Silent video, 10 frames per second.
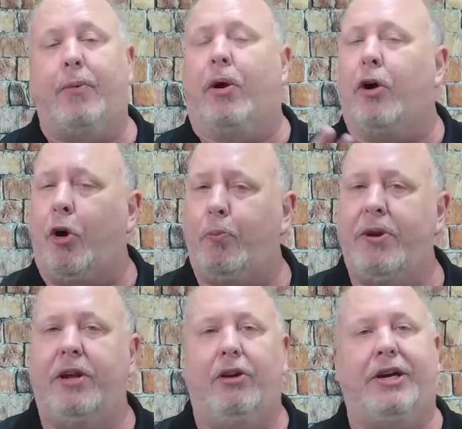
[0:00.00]
We're hoping
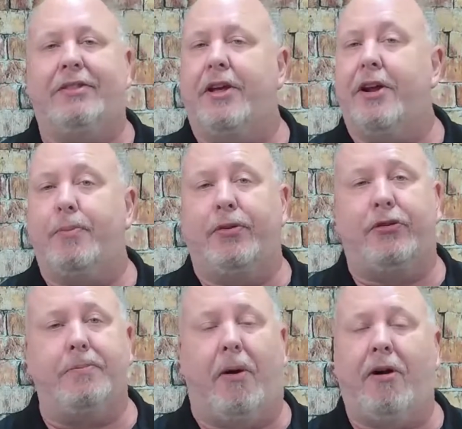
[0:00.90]
to look at the numbers
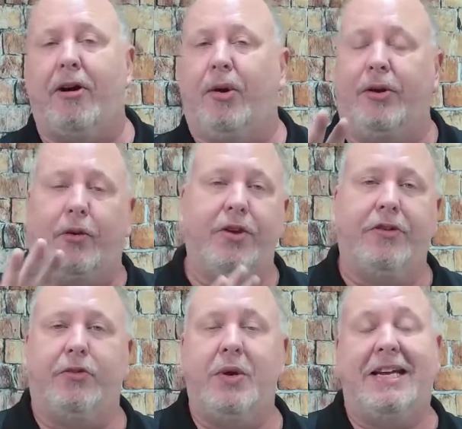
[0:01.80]
tomorrow and over
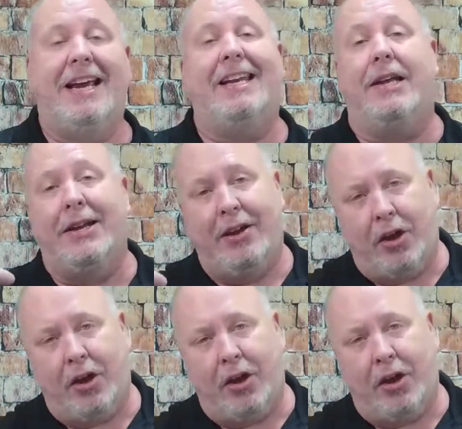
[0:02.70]
this weekend, and